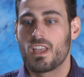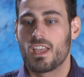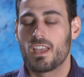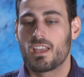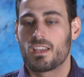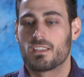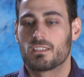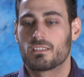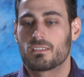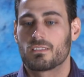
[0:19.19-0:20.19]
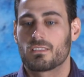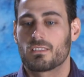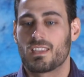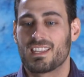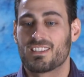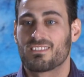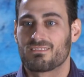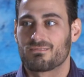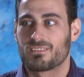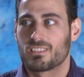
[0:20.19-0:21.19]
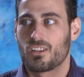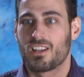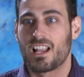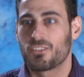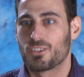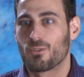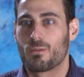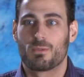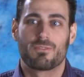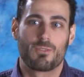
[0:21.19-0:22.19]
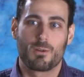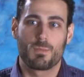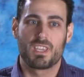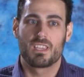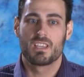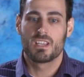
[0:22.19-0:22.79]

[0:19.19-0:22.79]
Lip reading: and they'd gone out the door before me.